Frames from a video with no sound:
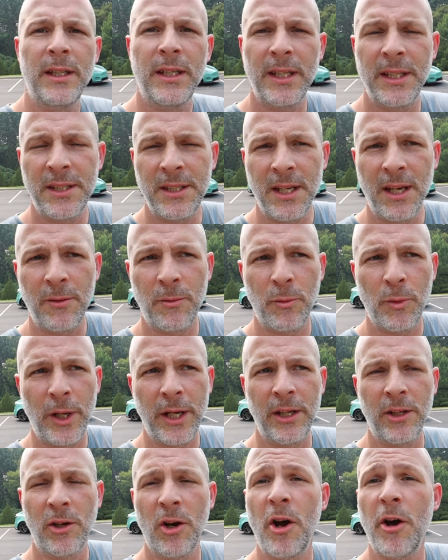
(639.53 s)
it's got
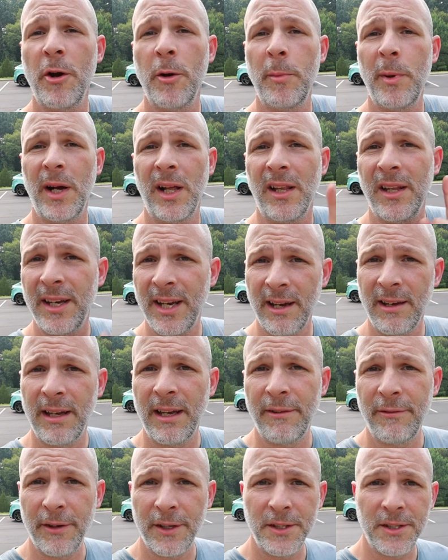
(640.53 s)
regular autopilot, not
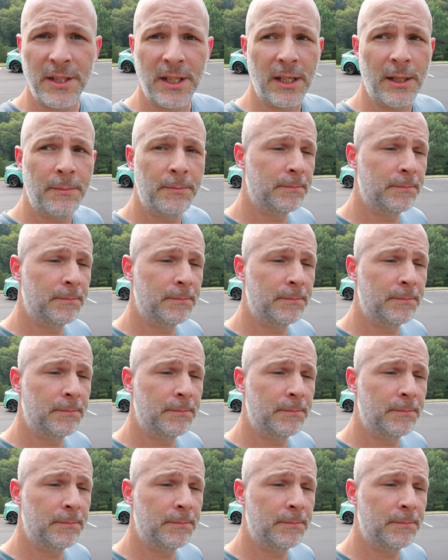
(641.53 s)
FSD.